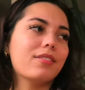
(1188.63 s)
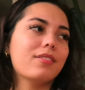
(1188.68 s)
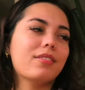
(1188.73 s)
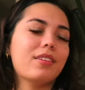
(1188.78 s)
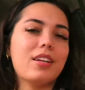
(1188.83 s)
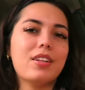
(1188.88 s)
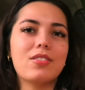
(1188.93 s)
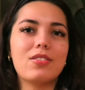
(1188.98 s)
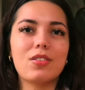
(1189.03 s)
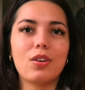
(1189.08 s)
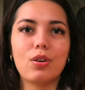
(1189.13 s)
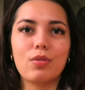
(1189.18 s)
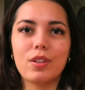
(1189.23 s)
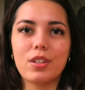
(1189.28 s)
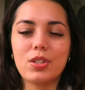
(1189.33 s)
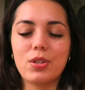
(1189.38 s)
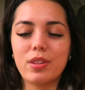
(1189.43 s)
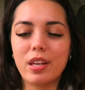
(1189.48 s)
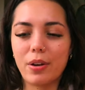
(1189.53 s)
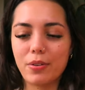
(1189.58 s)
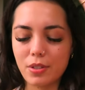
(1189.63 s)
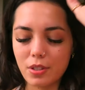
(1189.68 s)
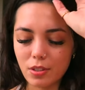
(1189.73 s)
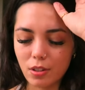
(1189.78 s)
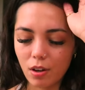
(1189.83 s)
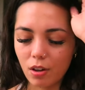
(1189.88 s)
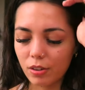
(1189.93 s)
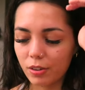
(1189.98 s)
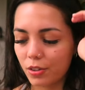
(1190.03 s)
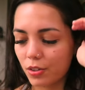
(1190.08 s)
needs over two thousand
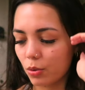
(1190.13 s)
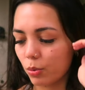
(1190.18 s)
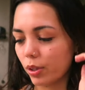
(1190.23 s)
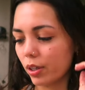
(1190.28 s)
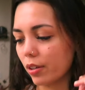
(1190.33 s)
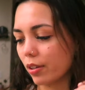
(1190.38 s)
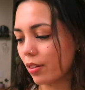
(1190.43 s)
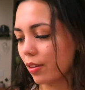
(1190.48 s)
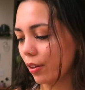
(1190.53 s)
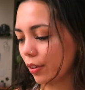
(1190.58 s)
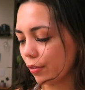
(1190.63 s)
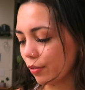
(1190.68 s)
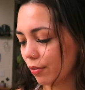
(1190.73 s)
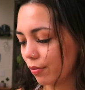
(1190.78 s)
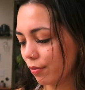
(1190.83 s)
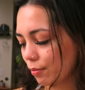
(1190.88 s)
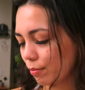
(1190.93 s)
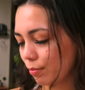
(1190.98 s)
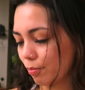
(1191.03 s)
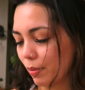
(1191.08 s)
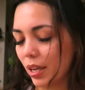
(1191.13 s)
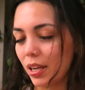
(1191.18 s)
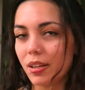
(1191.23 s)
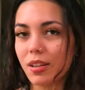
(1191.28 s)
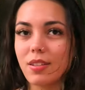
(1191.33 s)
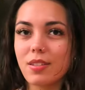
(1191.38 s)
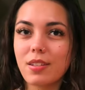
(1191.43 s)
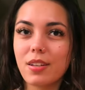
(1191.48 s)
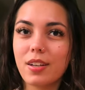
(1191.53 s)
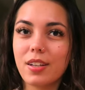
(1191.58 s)
dollars worth of
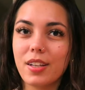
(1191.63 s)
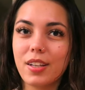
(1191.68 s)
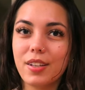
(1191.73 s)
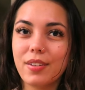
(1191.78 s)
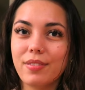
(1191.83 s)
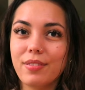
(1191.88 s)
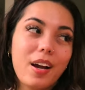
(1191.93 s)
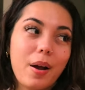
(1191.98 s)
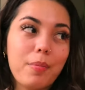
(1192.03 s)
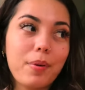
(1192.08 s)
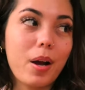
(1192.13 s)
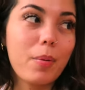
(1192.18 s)
maintenance on it. I'm